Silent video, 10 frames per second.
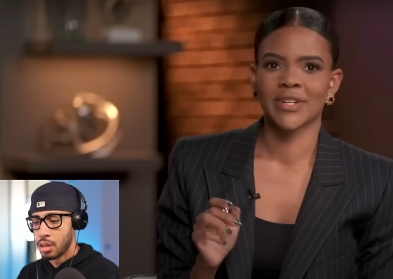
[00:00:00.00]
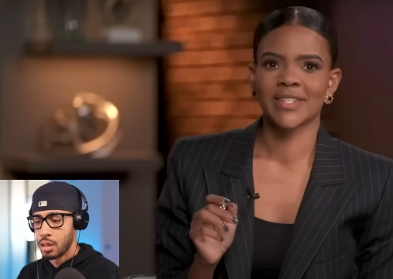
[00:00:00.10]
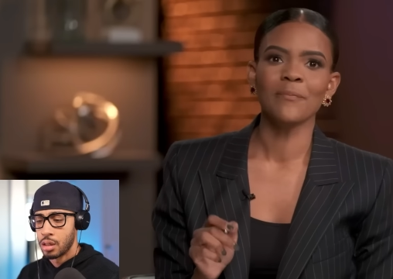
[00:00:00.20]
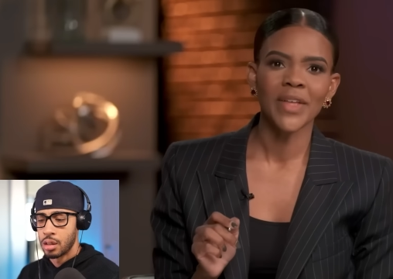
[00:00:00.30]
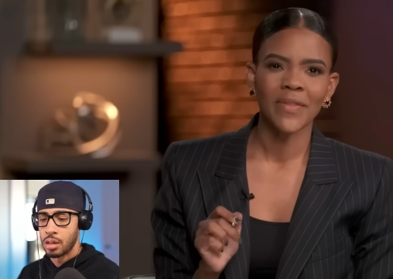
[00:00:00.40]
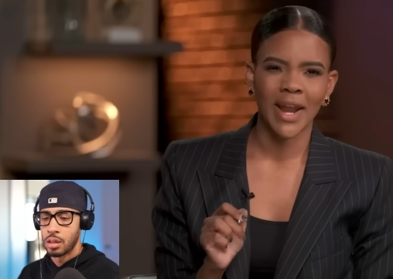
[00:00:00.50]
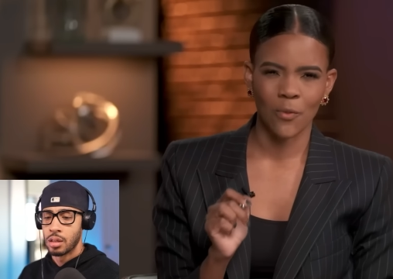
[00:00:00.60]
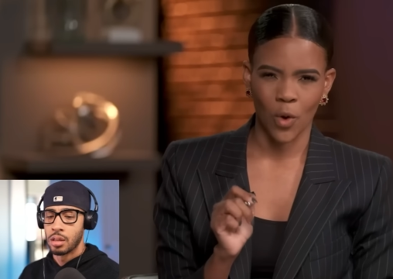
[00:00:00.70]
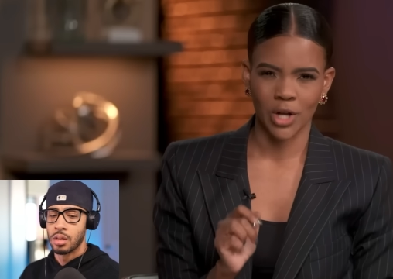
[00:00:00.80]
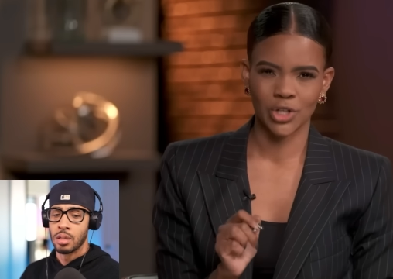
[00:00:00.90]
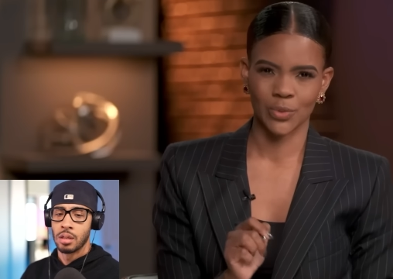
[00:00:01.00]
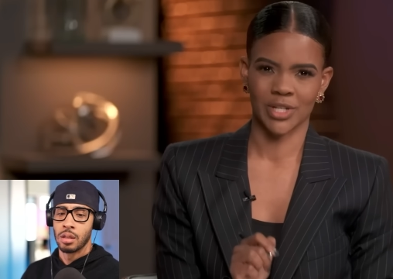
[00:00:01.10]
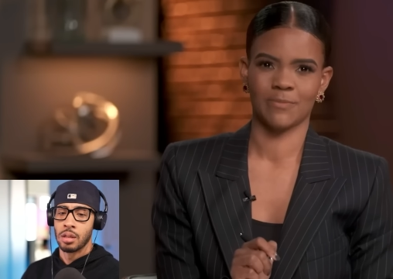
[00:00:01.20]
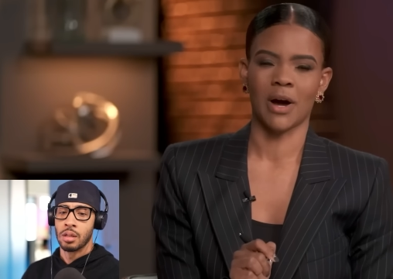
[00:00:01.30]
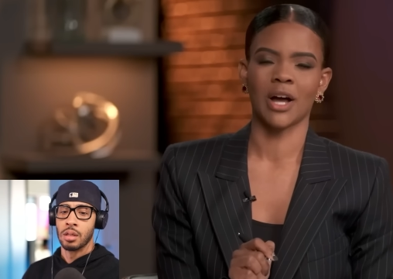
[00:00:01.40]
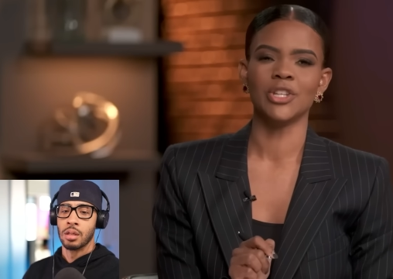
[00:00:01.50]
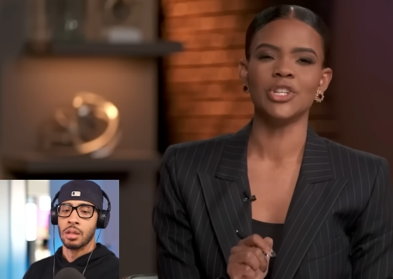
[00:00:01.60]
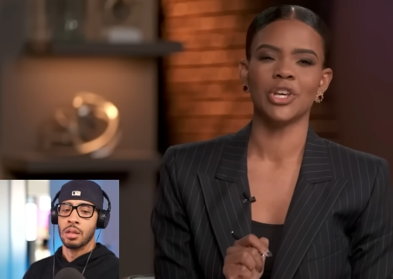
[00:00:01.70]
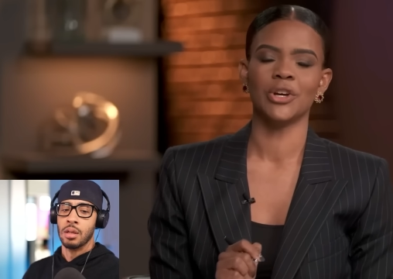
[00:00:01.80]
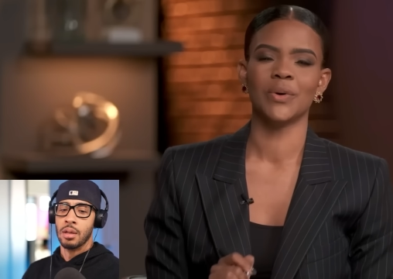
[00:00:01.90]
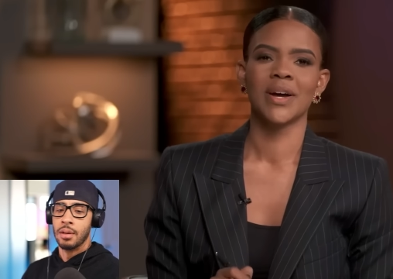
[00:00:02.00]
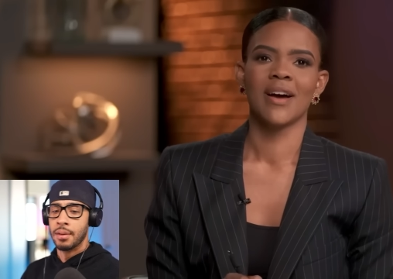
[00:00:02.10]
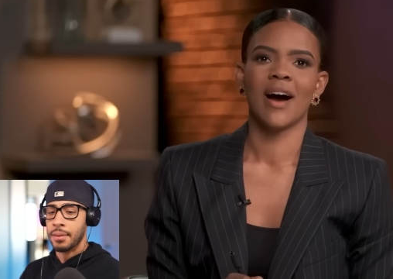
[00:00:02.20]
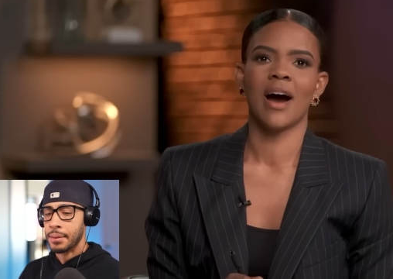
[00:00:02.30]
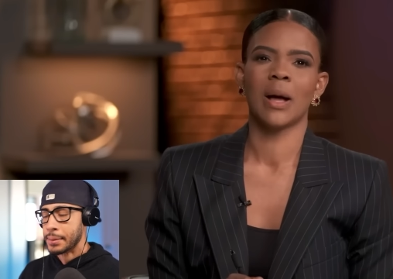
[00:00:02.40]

Speaker 1: there's something that I want to respond to.